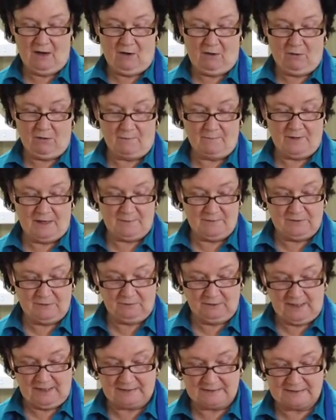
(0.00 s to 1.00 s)
or maybe you
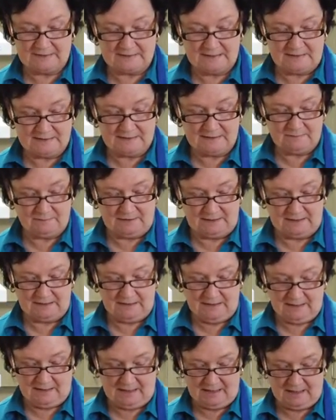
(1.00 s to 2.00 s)
like
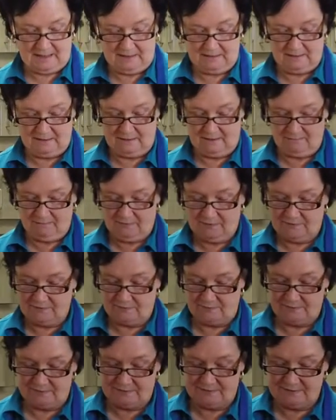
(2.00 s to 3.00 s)
sesame, and
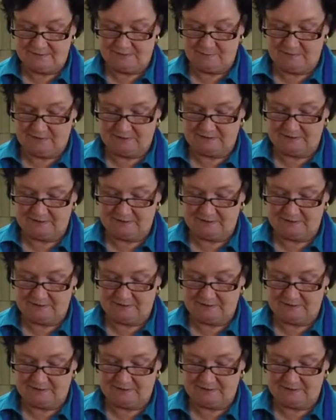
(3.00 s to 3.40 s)
some sesame